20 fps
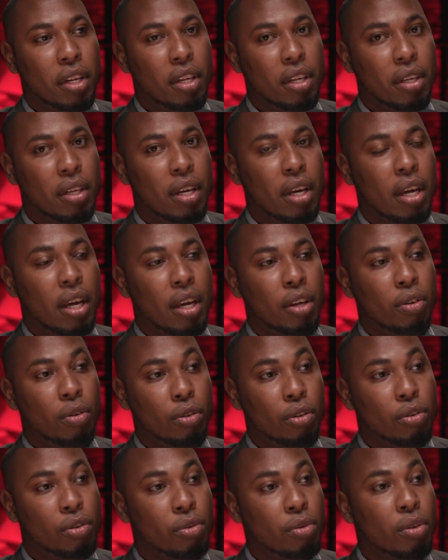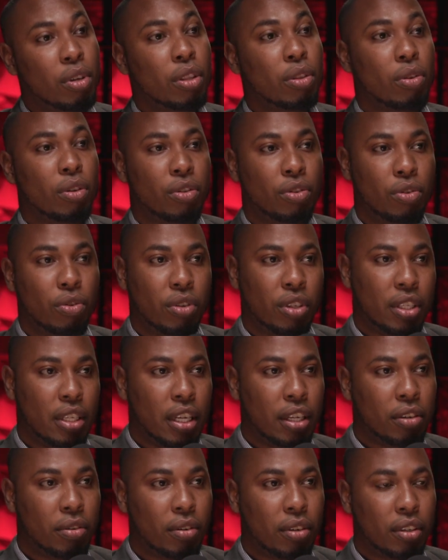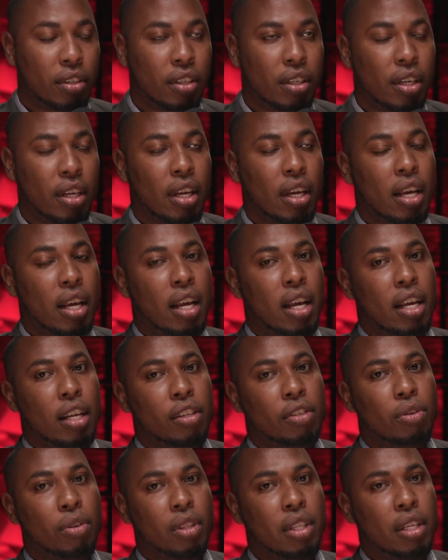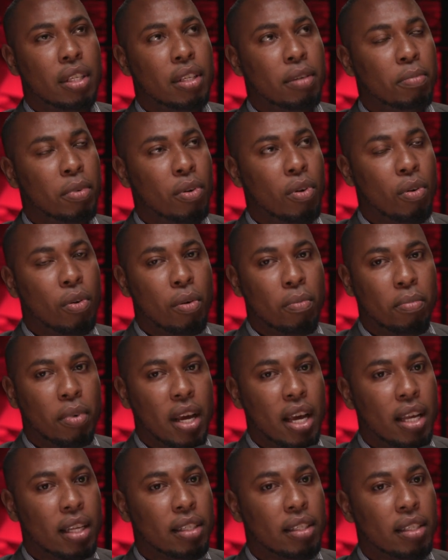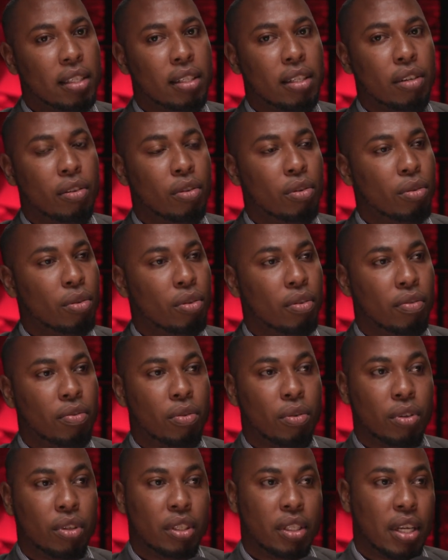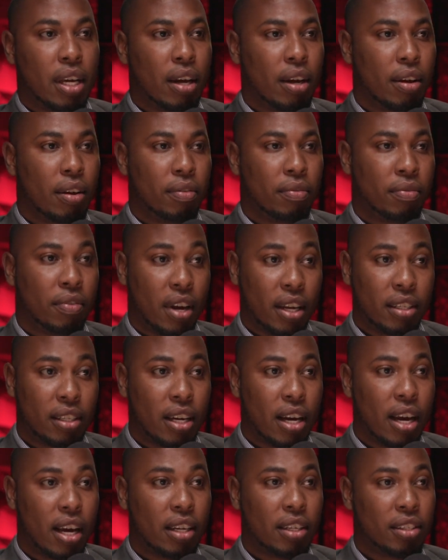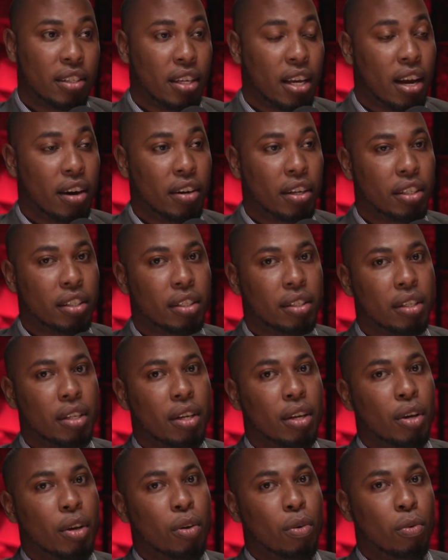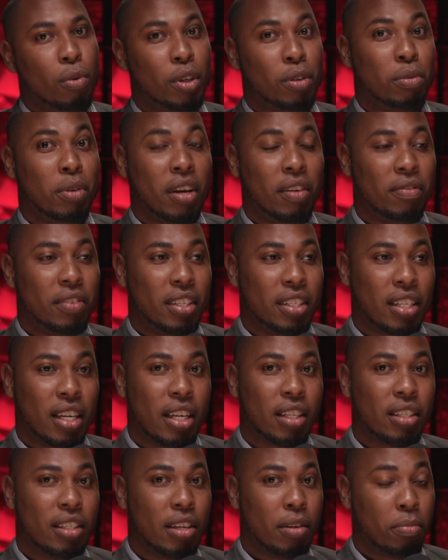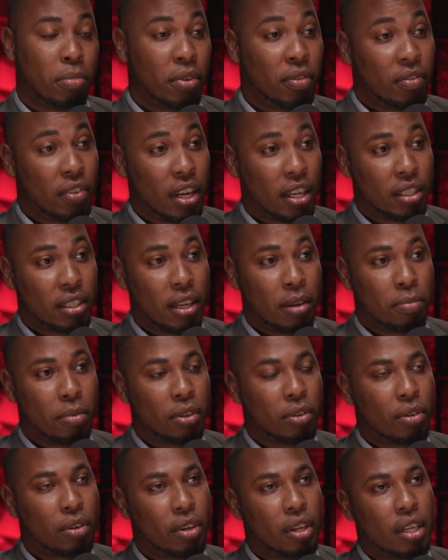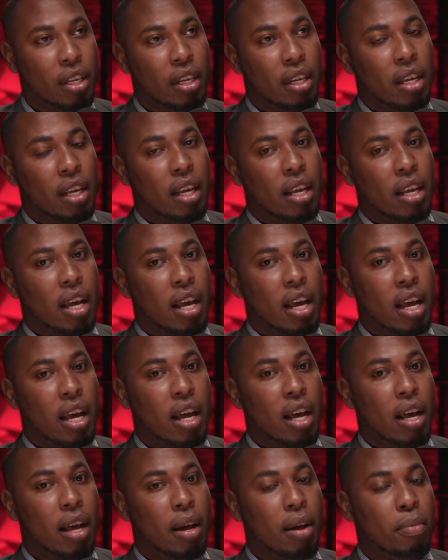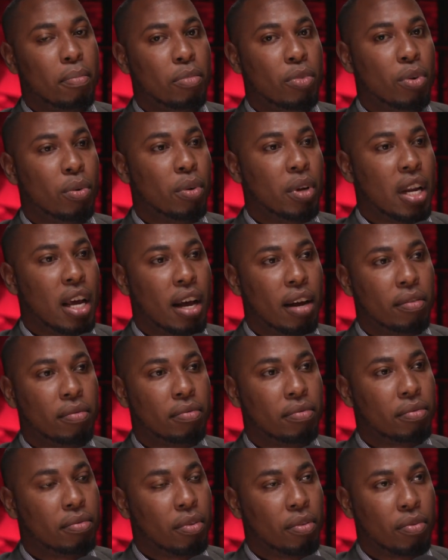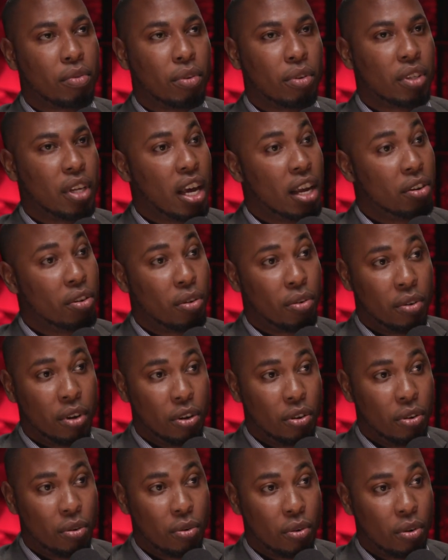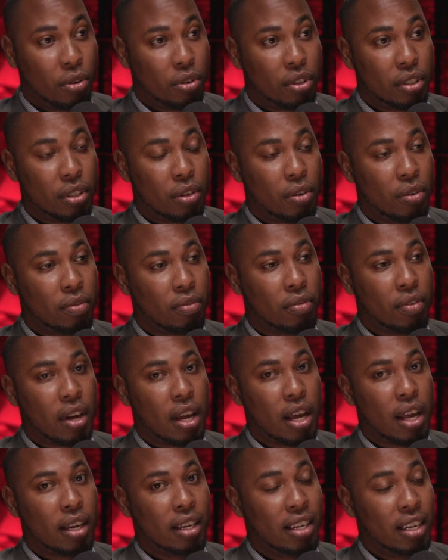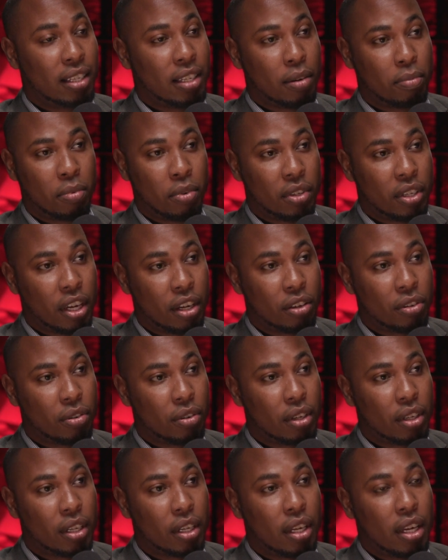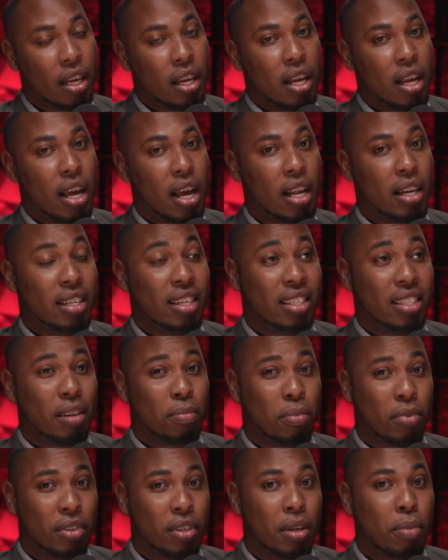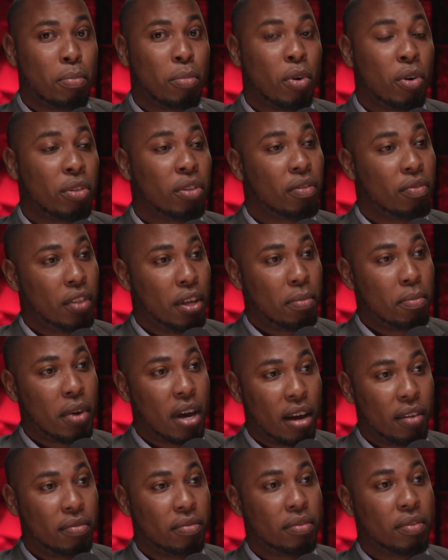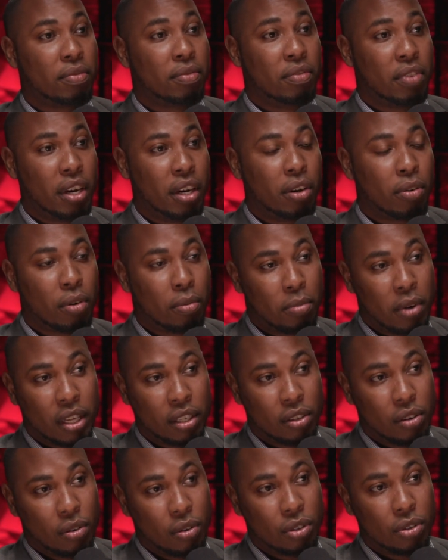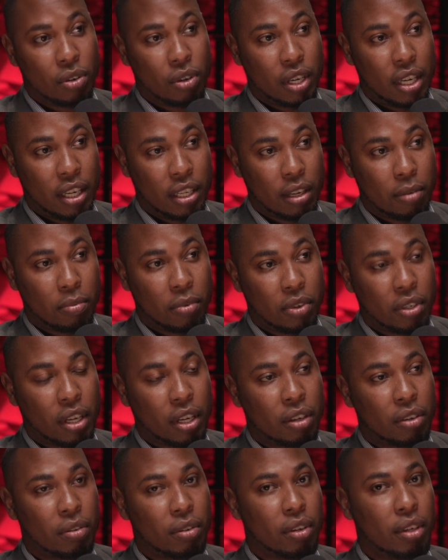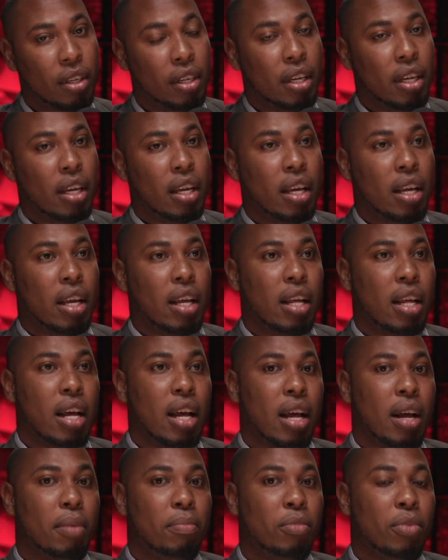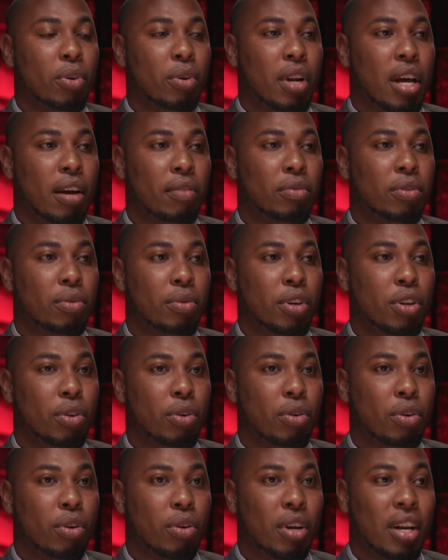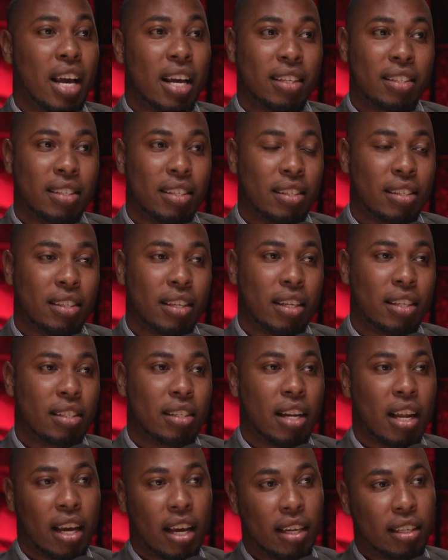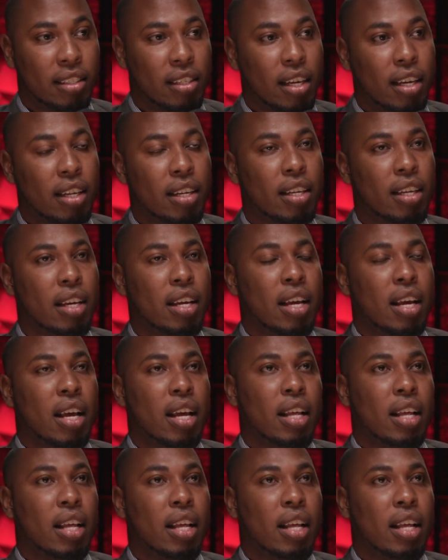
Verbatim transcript: been uh, used to in those jurisdictions. So the typical compliances include, of course, uh, FATCA and CRS, which we have discussed in a previous episode. Um, you will have, of course, annual renewals of uh, data protection, and data pro both of them have very robust laws on data protection. Um, you'll have to renew your licenses, like I said.